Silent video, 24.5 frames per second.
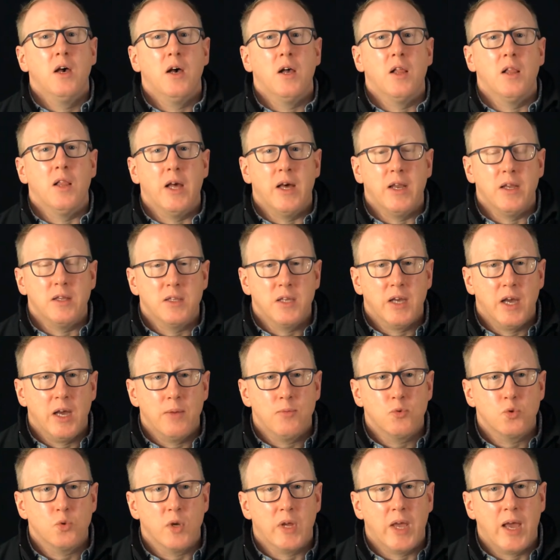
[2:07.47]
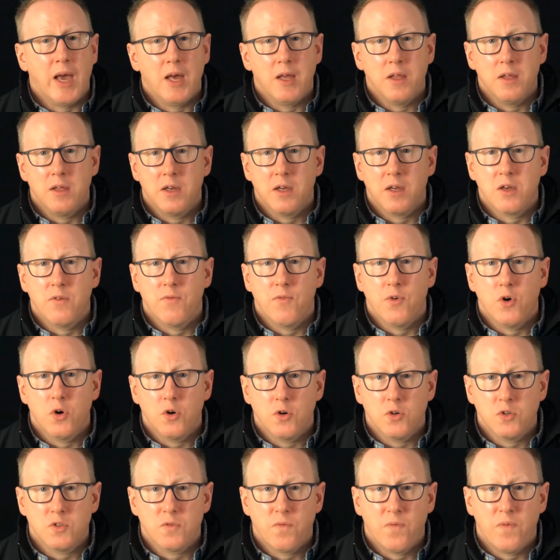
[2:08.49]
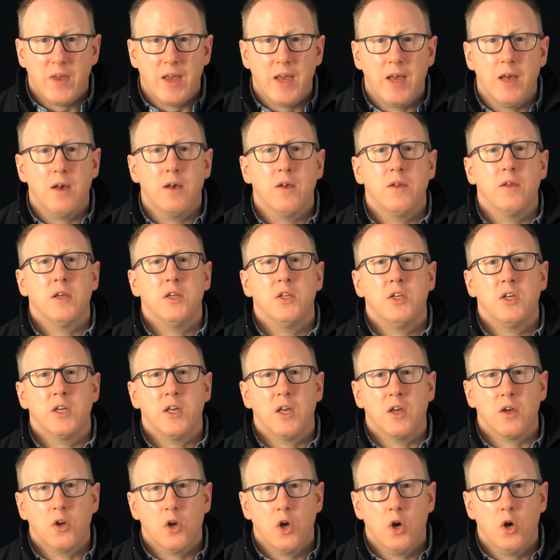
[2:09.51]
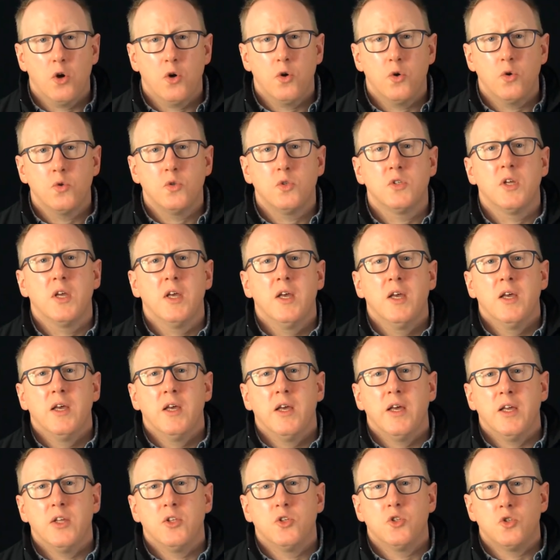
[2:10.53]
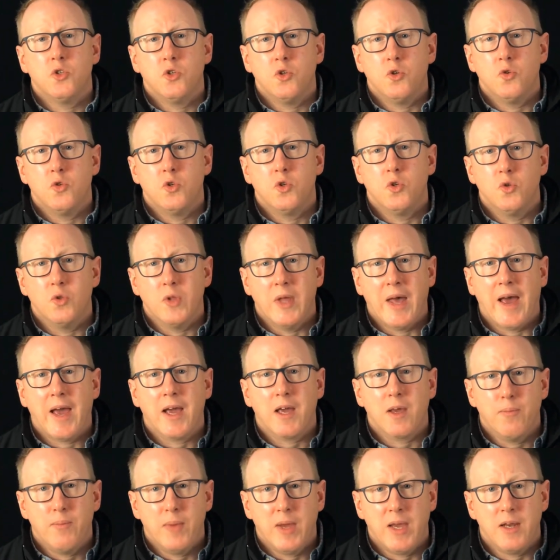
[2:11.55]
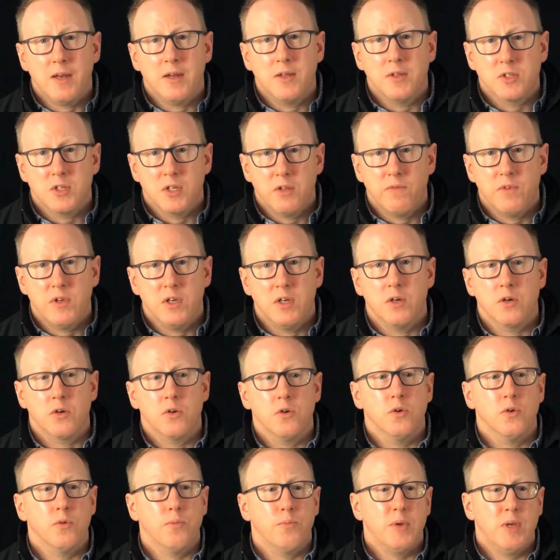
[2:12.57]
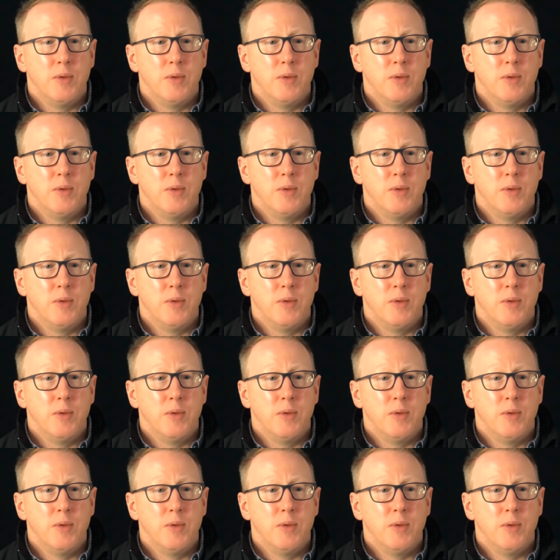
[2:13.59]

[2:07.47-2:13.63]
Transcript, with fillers: A lot of times when catalytic converters fail and you get codes, it's due to lack of maintenance on the vehicle.